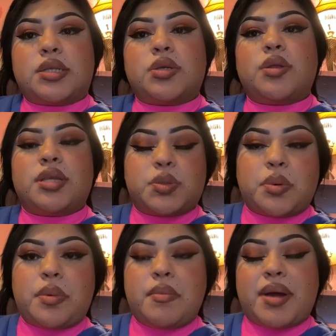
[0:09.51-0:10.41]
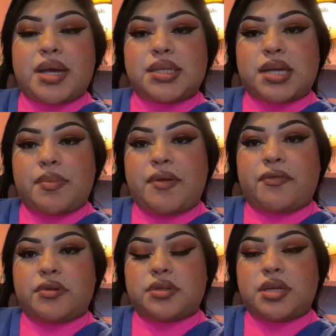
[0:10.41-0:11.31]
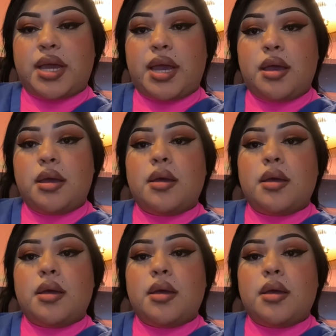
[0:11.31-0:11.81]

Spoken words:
So this will be my assignment for today.